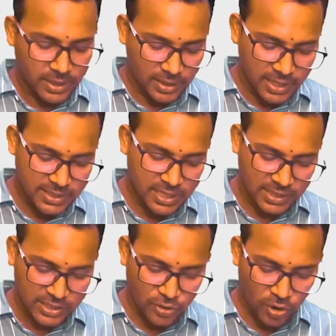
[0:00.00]
This
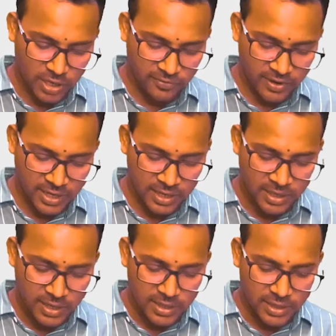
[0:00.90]
does not affect
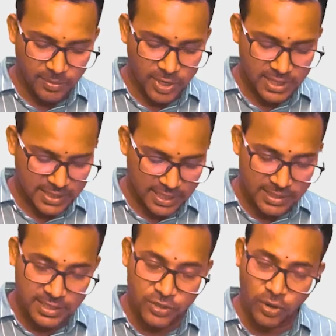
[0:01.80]
the
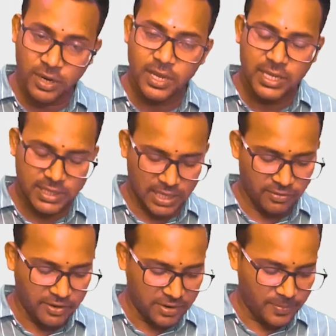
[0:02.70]
metastasis or
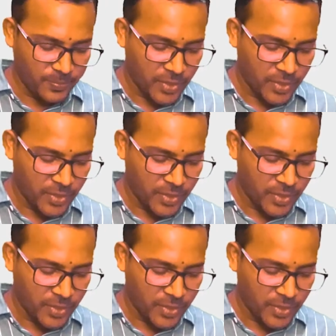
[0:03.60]
survival.